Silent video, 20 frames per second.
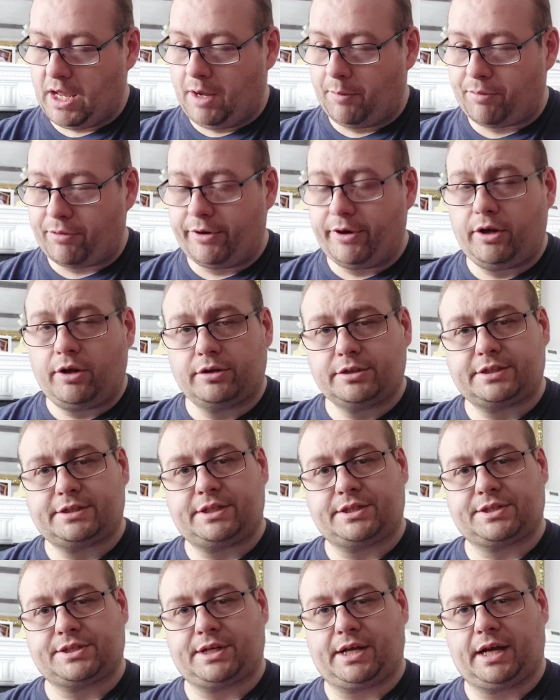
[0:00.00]

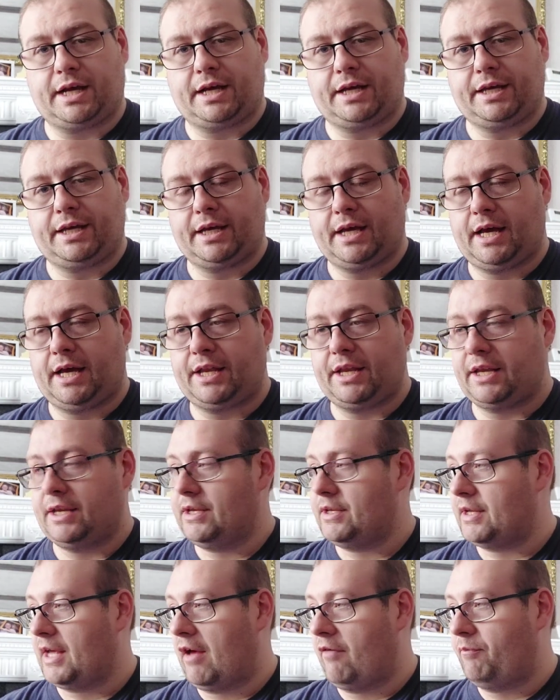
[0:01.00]

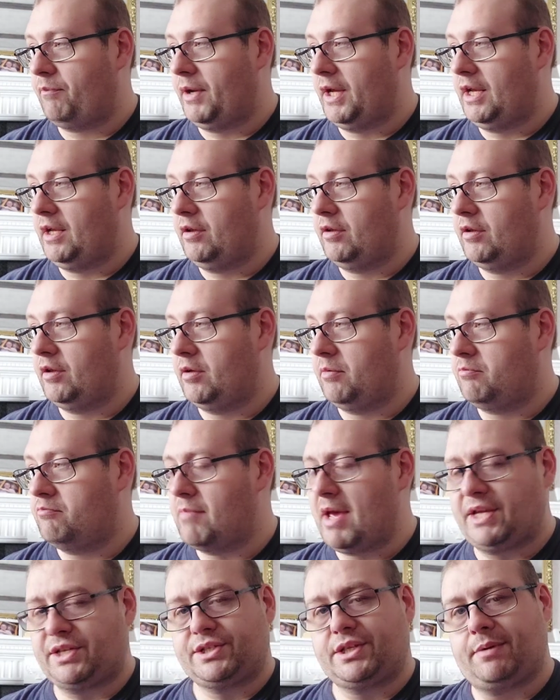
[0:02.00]
and I've been
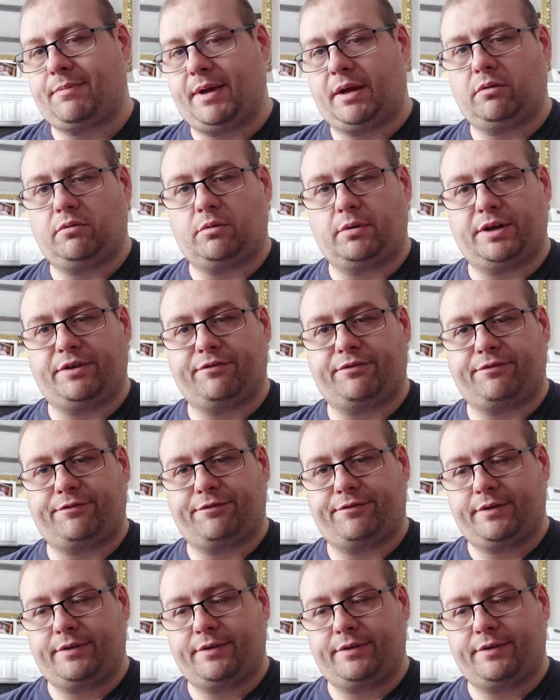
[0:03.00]
messed about with